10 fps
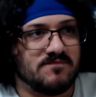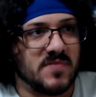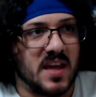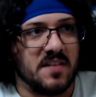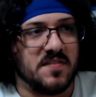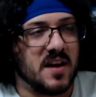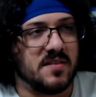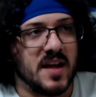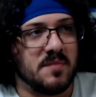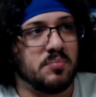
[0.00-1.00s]

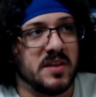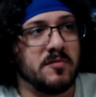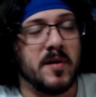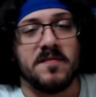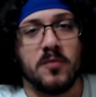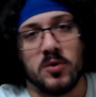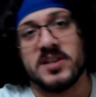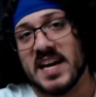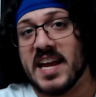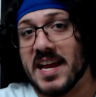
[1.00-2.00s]
I believe, about 4
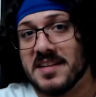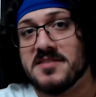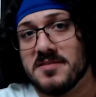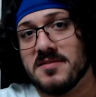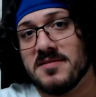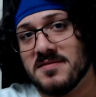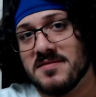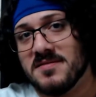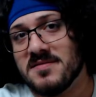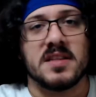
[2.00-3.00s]
decades.
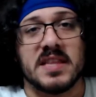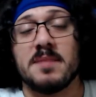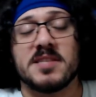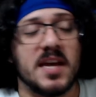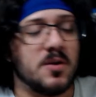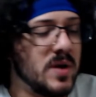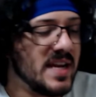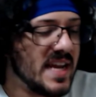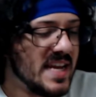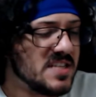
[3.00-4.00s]
Lam Sai-wing
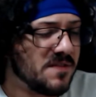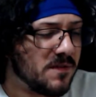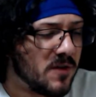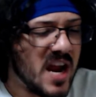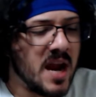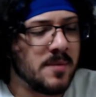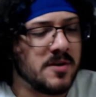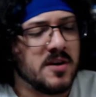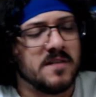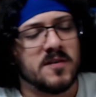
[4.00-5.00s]
is framed
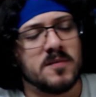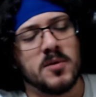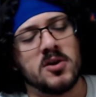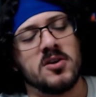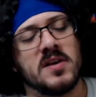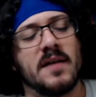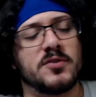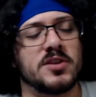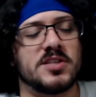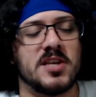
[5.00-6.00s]
for murder after
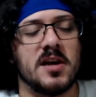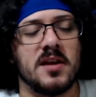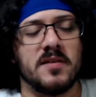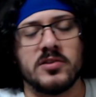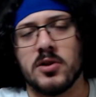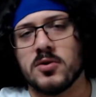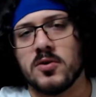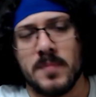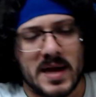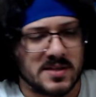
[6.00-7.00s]
the son of a local
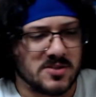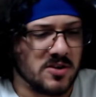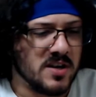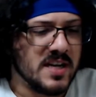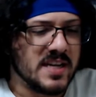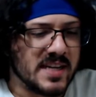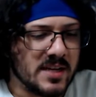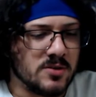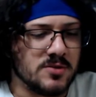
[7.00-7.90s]
master kills